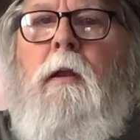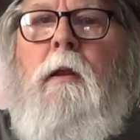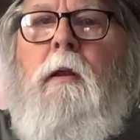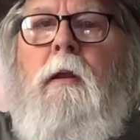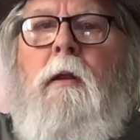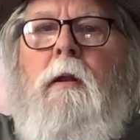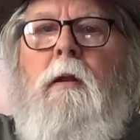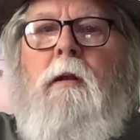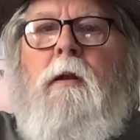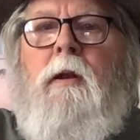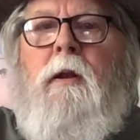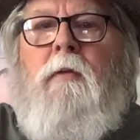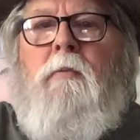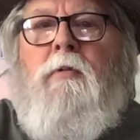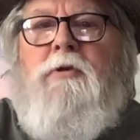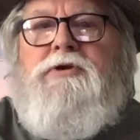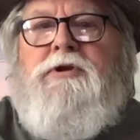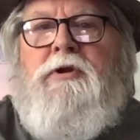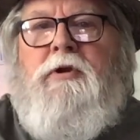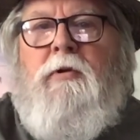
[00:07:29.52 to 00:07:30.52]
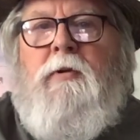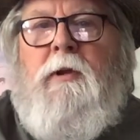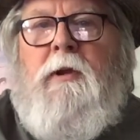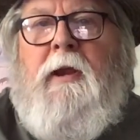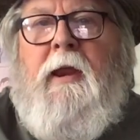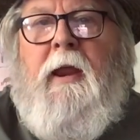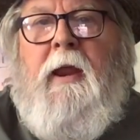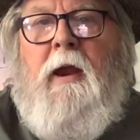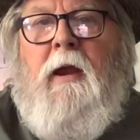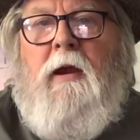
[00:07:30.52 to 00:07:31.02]
And what you're doing
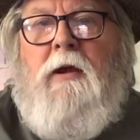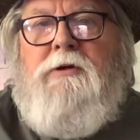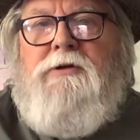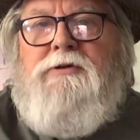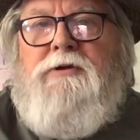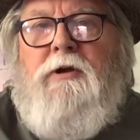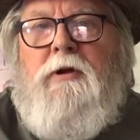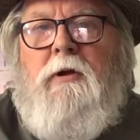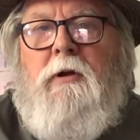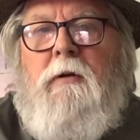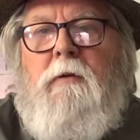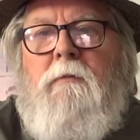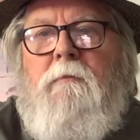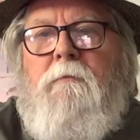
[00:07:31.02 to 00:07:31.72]
there is you're